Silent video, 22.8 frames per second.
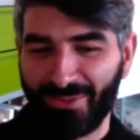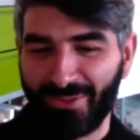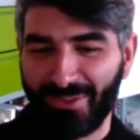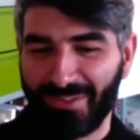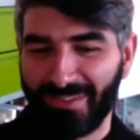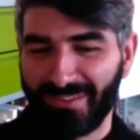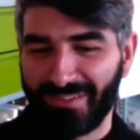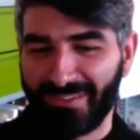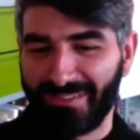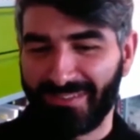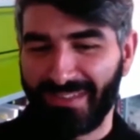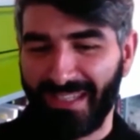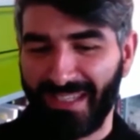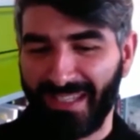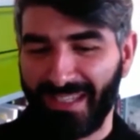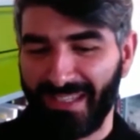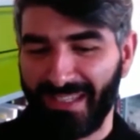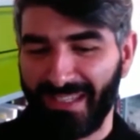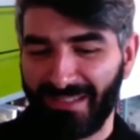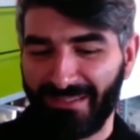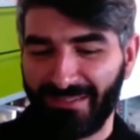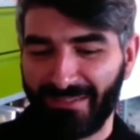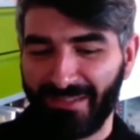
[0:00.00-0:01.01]

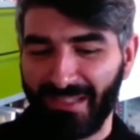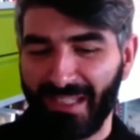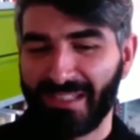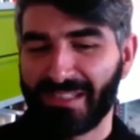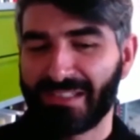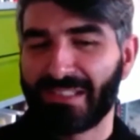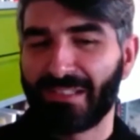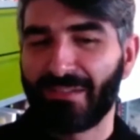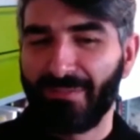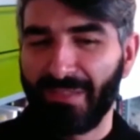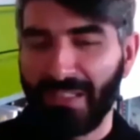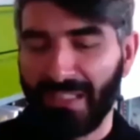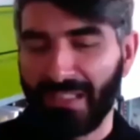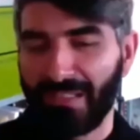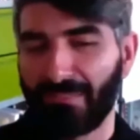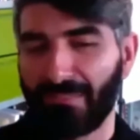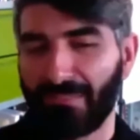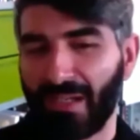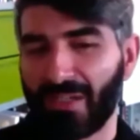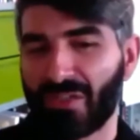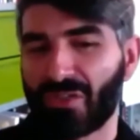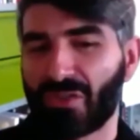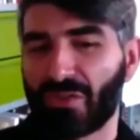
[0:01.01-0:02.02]
they intervene
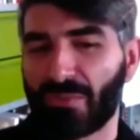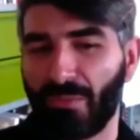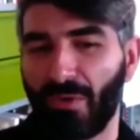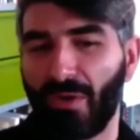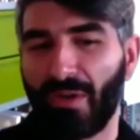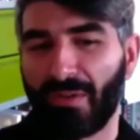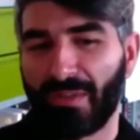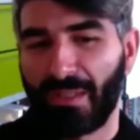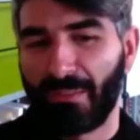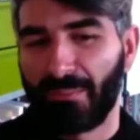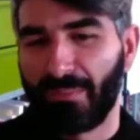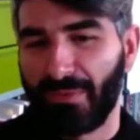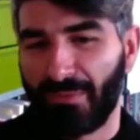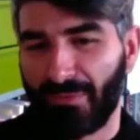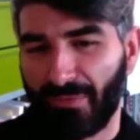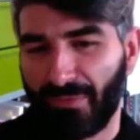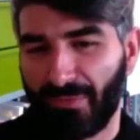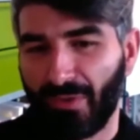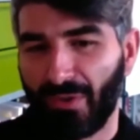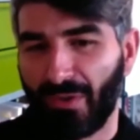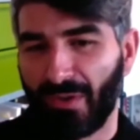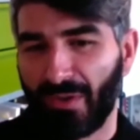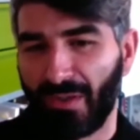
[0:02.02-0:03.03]
much more than
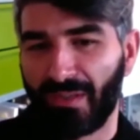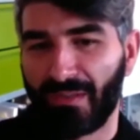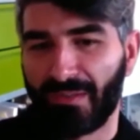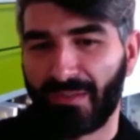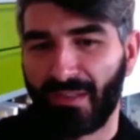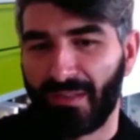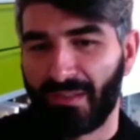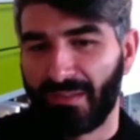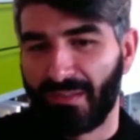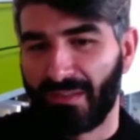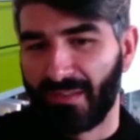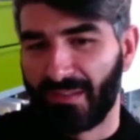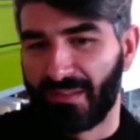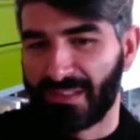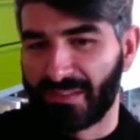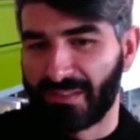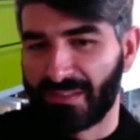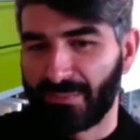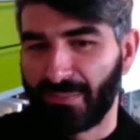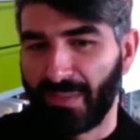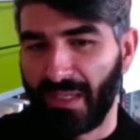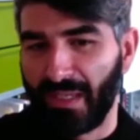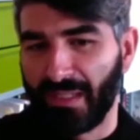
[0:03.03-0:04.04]
before in this
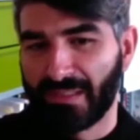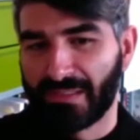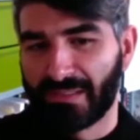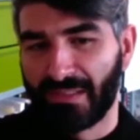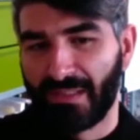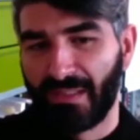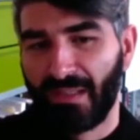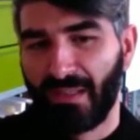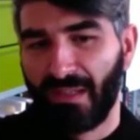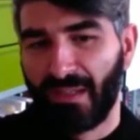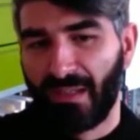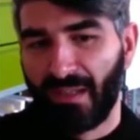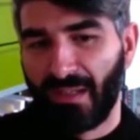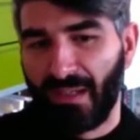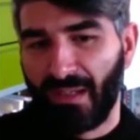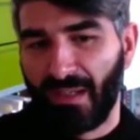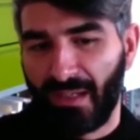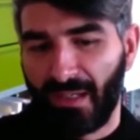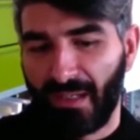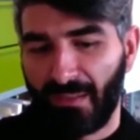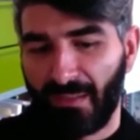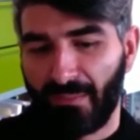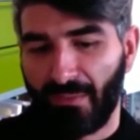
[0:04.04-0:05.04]
space
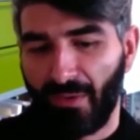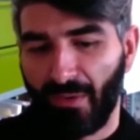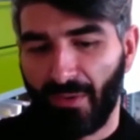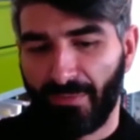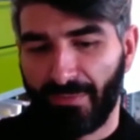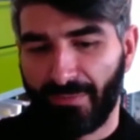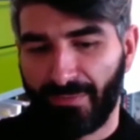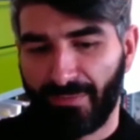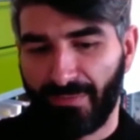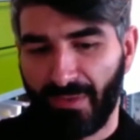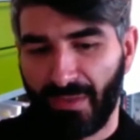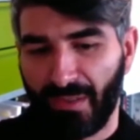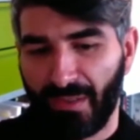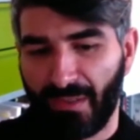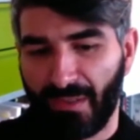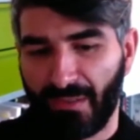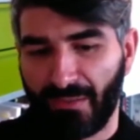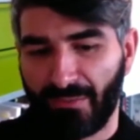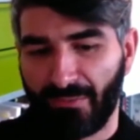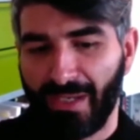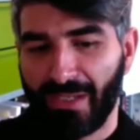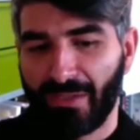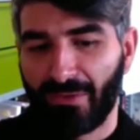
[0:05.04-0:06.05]
of
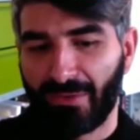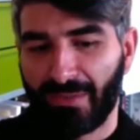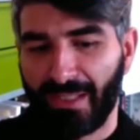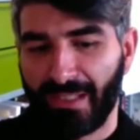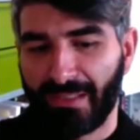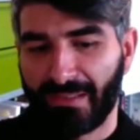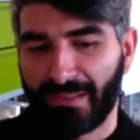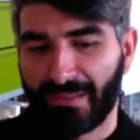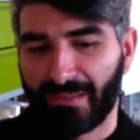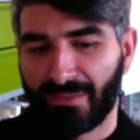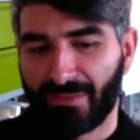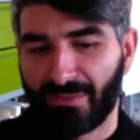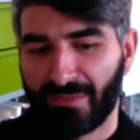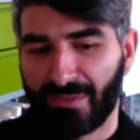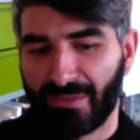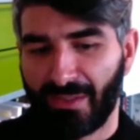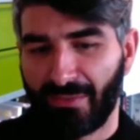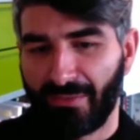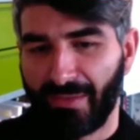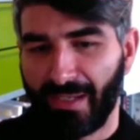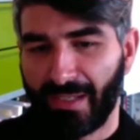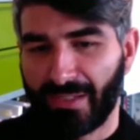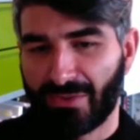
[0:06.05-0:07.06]
regulating to a
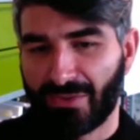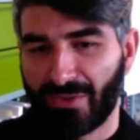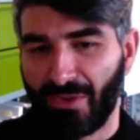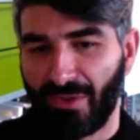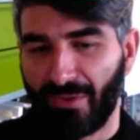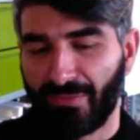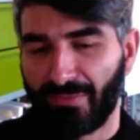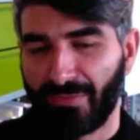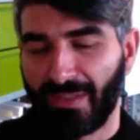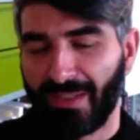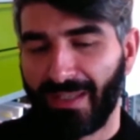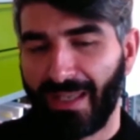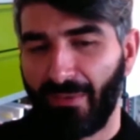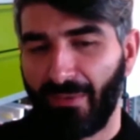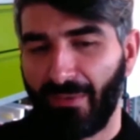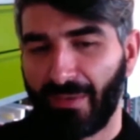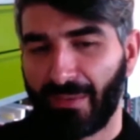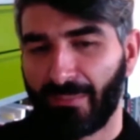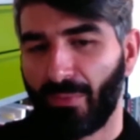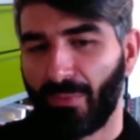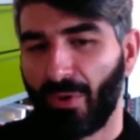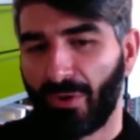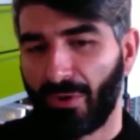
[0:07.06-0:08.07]
direction of allowing
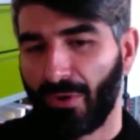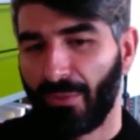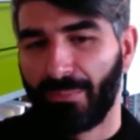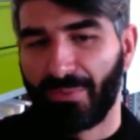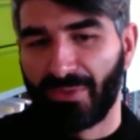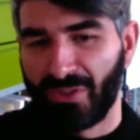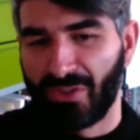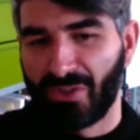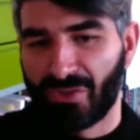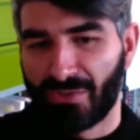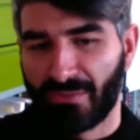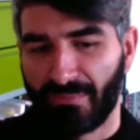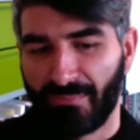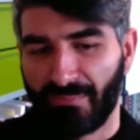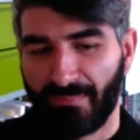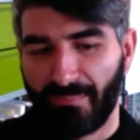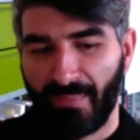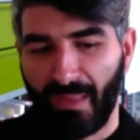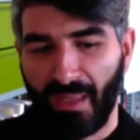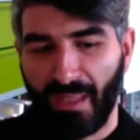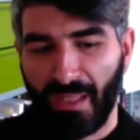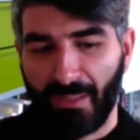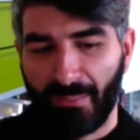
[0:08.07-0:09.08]
more competition.
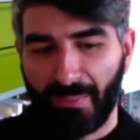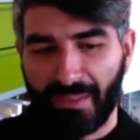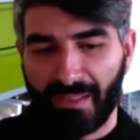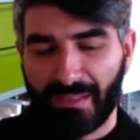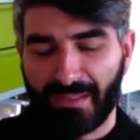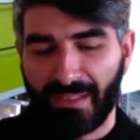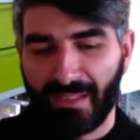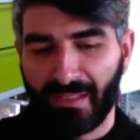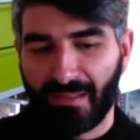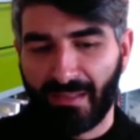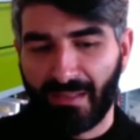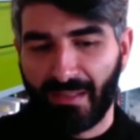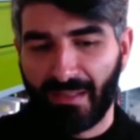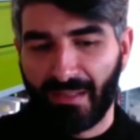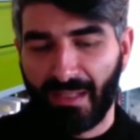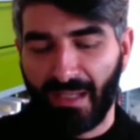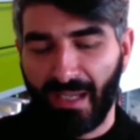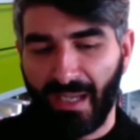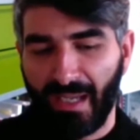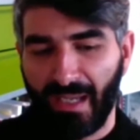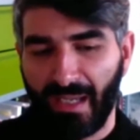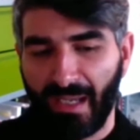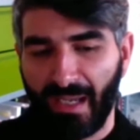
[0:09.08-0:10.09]
But I think
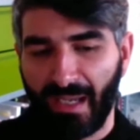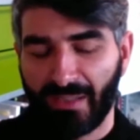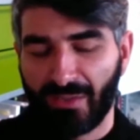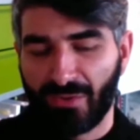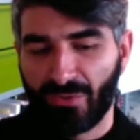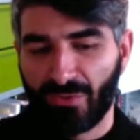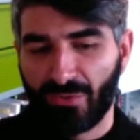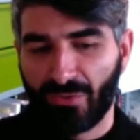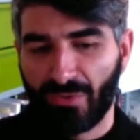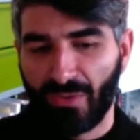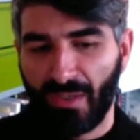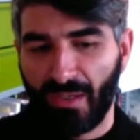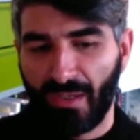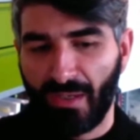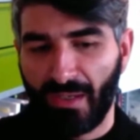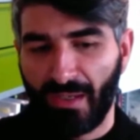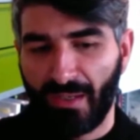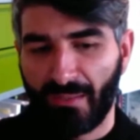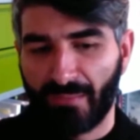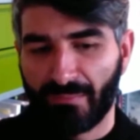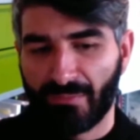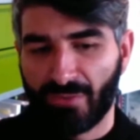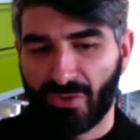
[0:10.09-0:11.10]
I do
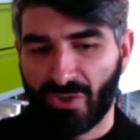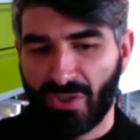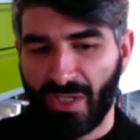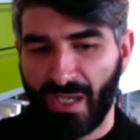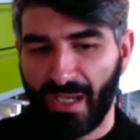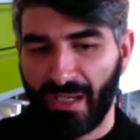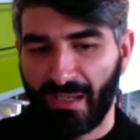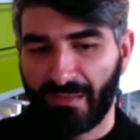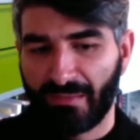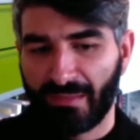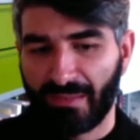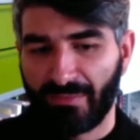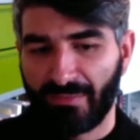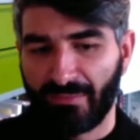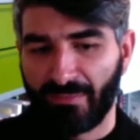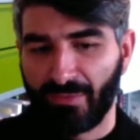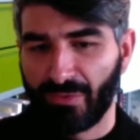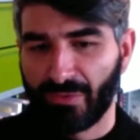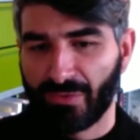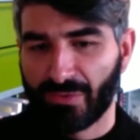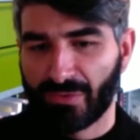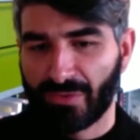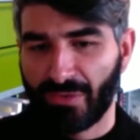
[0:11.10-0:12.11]
share the
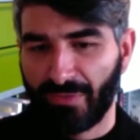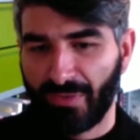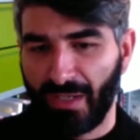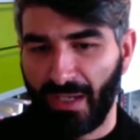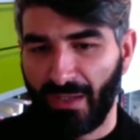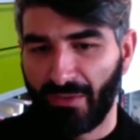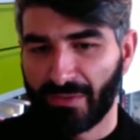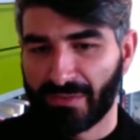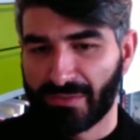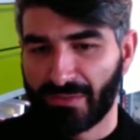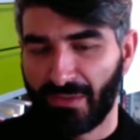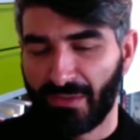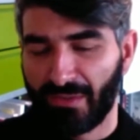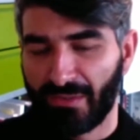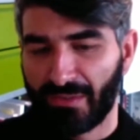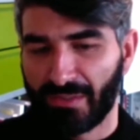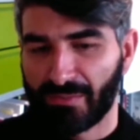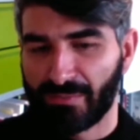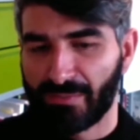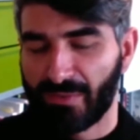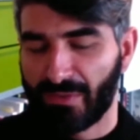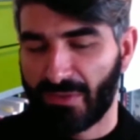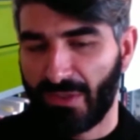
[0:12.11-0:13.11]
views of Carlos on,
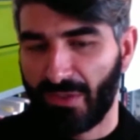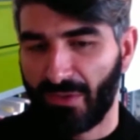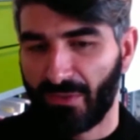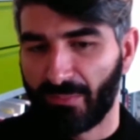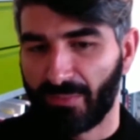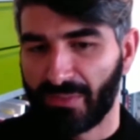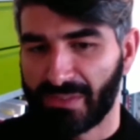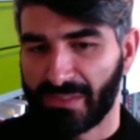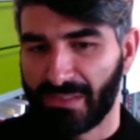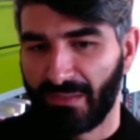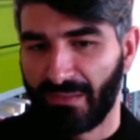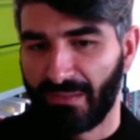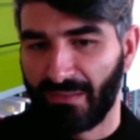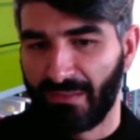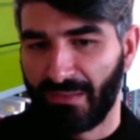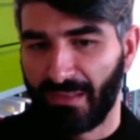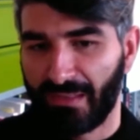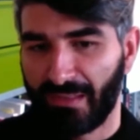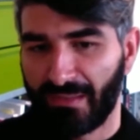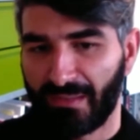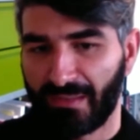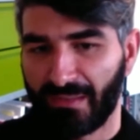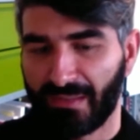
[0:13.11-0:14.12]
especially on Brazil.
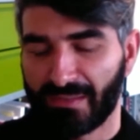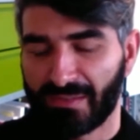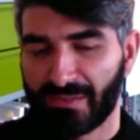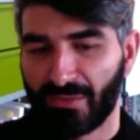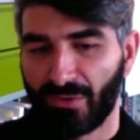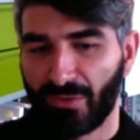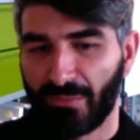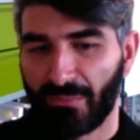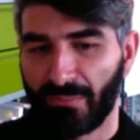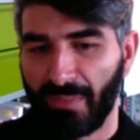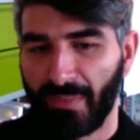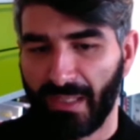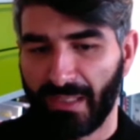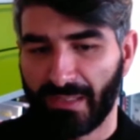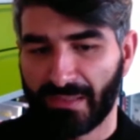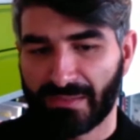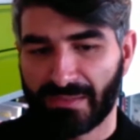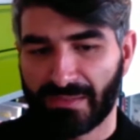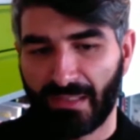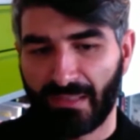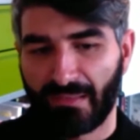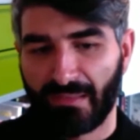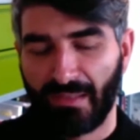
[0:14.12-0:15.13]
I think it's a good mix,
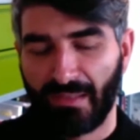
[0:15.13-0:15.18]
and